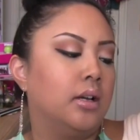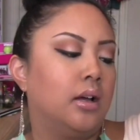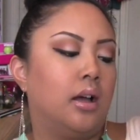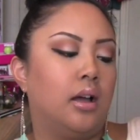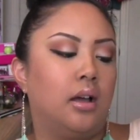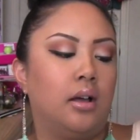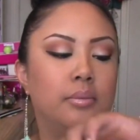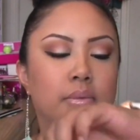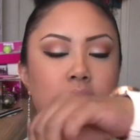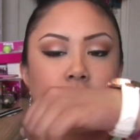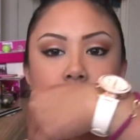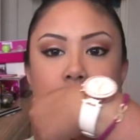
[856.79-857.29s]

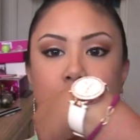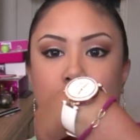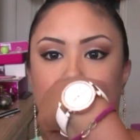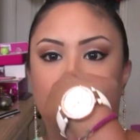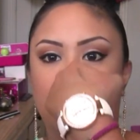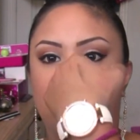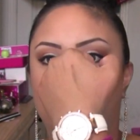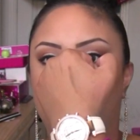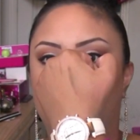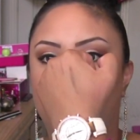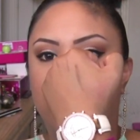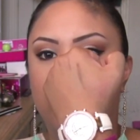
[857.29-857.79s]
Um, it's the
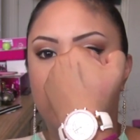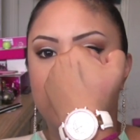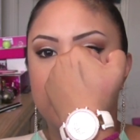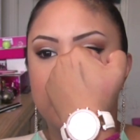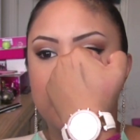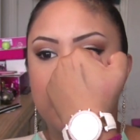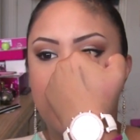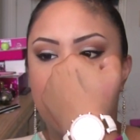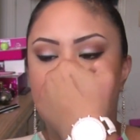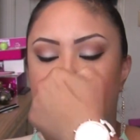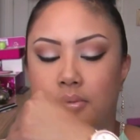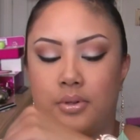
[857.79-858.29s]
one on my watch
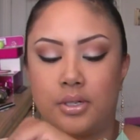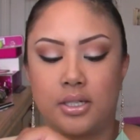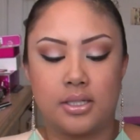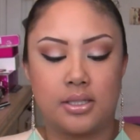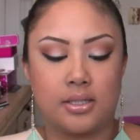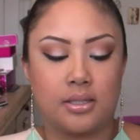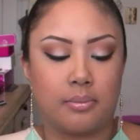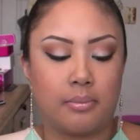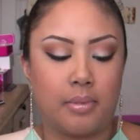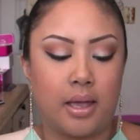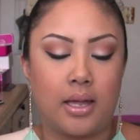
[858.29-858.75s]
now, which is the